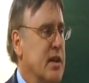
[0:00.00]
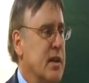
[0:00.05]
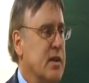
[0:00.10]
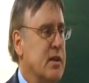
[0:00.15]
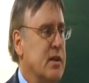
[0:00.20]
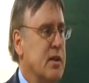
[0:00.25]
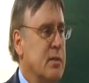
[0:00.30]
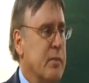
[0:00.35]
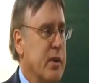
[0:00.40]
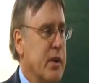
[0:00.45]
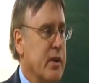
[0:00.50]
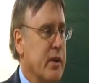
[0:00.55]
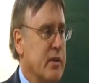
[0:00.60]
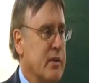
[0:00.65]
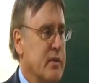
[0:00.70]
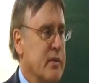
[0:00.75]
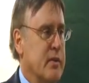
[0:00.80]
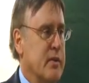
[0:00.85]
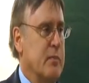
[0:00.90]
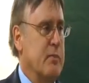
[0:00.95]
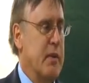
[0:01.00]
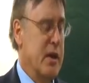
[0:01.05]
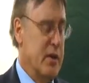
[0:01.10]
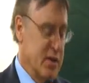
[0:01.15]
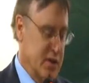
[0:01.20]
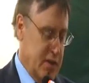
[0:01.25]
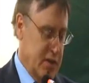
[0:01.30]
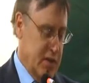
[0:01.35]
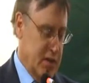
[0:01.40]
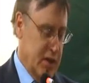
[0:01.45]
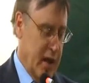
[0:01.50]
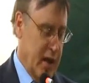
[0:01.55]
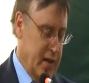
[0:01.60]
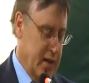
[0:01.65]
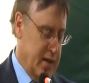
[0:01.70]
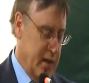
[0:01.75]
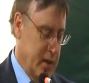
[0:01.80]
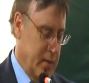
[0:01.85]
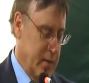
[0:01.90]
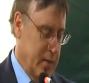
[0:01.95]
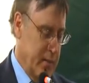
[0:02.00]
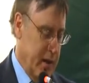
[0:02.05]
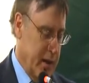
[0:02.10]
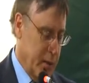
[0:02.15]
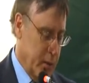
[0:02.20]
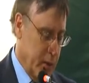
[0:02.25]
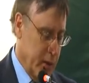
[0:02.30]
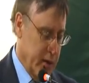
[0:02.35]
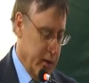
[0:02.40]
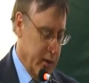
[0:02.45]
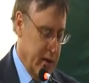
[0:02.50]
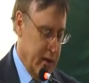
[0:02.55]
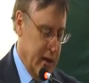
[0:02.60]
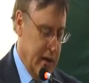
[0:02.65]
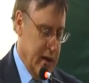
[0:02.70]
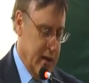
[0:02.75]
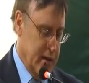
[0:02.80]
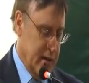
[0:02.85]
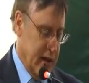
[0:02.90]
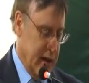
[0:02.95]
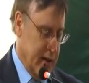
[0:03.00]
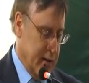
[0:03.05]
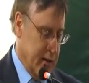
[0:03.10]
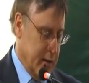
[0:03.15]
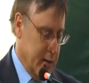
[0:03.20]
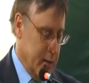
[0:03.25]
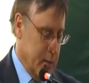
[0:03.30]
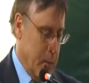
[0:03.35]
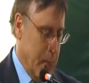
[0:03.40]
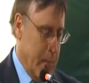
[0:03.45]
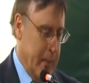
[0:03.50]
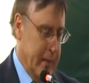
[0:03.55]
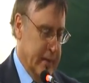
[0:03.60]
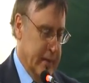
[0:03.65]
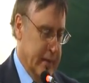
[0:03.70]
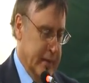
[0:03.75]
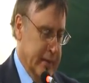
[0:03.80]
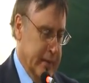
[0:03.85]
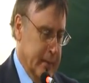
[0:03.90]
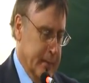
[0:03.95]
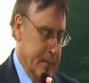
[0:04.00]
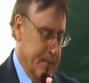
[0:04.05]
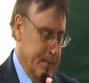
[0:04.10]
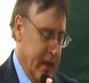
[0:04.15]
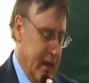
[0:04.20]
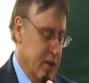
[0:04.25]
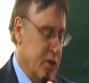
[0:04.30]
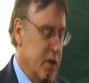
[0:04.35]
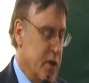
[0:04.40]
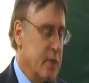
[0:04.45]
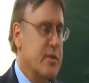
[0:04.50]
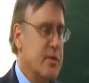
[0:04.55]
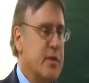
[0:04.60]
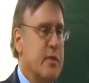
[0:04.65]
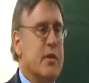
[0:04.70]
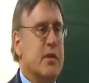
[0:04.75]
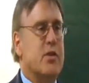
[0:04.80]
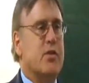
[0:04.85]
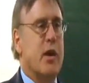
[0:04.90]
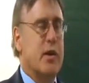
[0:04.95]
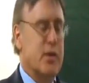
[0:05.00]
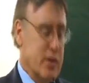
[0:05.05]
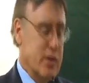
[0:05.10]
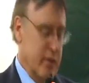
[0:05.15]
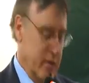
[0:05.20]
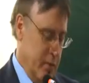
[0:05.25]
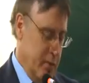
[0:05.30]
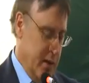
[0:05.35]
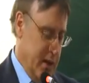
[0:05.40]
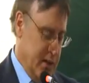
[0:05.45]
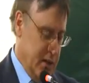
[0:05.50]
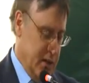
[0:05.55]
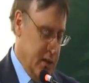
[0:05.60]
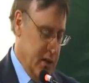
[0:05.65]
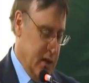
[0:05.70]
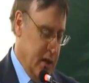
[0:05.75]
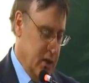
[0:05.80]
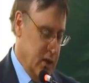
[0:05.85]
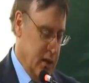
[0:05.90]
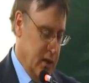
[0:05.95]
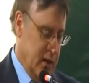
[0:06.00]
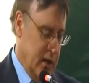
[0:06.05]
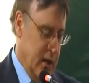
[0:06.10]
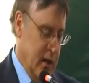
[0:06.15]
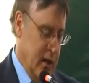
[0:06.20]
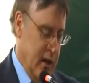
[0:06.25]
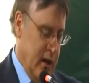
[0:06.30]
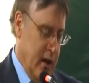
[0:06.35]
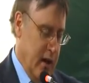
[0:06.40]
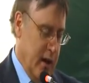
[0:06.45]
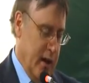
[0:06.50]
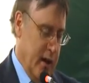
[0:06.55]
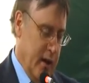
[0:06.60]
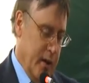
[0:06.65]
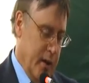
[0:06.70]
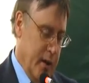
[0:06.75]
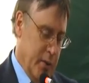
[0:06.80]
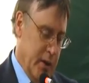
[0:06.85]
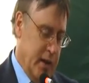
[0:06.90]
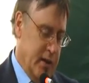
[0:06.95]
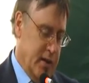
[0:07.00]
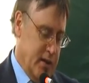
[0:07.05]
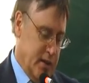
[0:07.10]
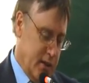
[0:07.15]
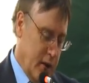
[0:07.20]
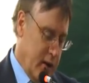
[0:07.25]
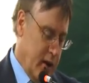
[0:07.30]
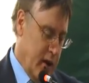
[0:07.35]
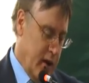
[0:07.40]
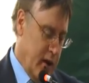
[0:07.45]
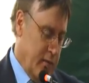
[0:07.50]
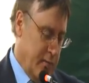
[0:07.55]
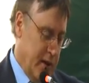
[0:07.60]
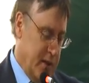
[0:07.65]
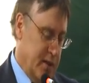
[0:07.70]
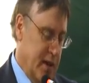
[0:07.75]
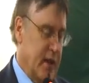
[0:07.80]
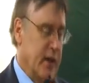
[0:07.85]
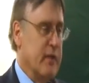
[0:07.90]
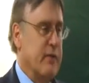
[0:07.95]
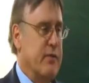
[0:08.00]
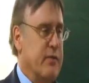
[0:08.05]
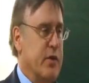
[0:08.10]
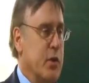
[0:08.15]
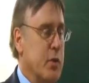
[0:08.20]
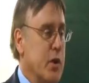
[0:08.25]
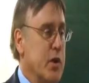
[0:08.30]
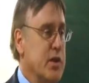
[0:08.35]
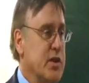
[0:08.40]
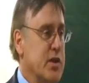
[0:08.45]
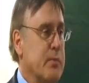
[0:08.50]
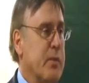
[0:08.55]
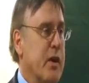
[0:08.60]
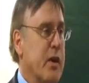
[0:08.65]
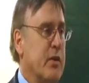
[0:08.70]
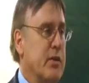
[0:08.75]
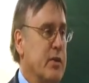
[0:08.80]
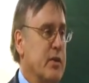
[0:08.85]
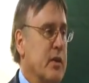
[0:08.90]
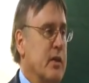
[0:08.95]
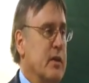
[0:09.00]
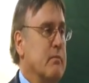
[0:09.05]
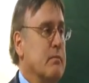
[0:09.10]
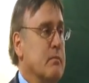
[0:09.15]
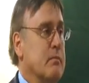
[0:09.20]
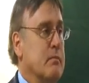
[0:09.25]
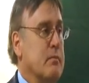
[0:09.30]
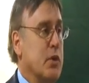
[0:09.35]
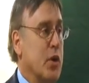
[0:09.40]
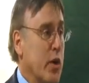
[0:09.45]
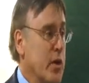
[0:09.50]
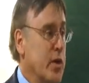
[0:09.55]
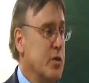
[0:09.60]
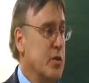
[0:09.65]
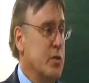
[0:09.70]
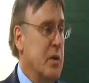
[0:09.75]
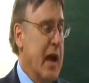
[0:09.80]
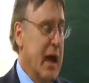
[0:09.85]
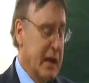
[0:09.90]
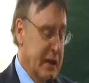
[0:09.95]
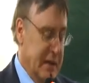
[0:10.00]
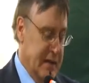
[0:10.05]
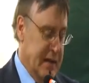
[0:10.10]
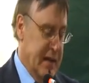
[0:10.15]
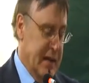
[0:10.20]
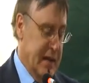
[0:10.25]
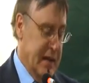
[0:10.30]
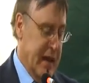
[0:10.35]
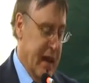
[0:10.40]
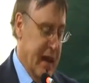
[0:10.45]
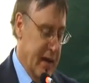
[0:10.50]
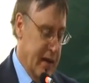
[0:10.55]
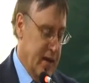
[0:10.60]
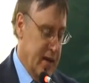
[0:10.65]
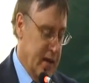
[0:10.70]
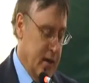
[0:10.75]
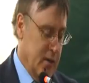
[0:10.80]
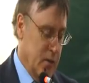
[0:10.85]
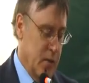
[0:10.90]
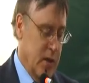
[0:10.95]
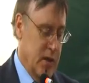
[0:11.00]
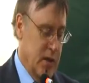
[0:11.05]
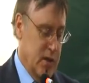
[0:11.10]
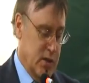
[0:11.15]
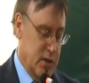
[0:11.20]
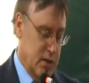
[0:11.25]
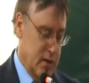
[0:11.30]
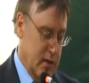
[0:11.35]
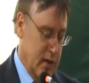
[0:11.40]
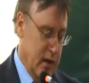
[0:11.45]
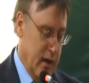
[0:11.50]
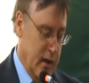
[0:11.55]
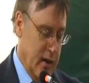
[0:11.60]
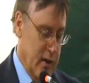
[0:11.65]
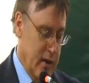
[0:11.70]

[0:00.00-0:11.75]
seek to build better societies and a better world together. In terms of the structure of the presentation, I would like to start off by saying a few words about the current reality in Canada, which